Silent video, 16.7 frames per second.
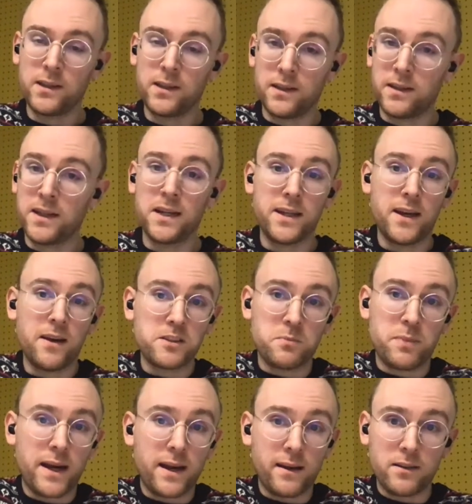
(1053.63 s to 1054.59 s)
ten thousand
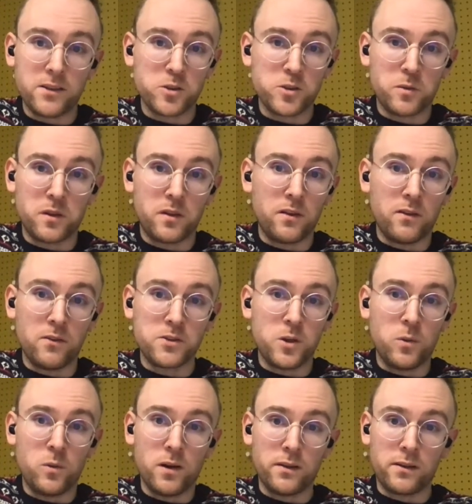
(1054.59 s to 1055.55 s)
pounds up to those who
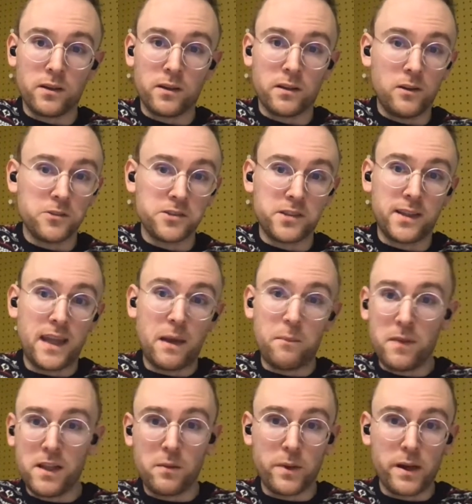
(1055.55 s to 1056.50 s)
want closer to ten
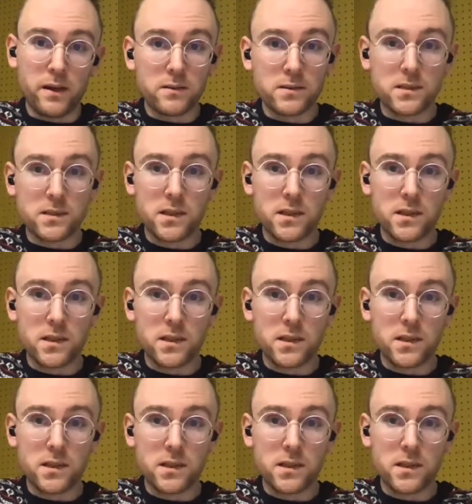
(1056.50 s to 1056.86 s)
million pounds.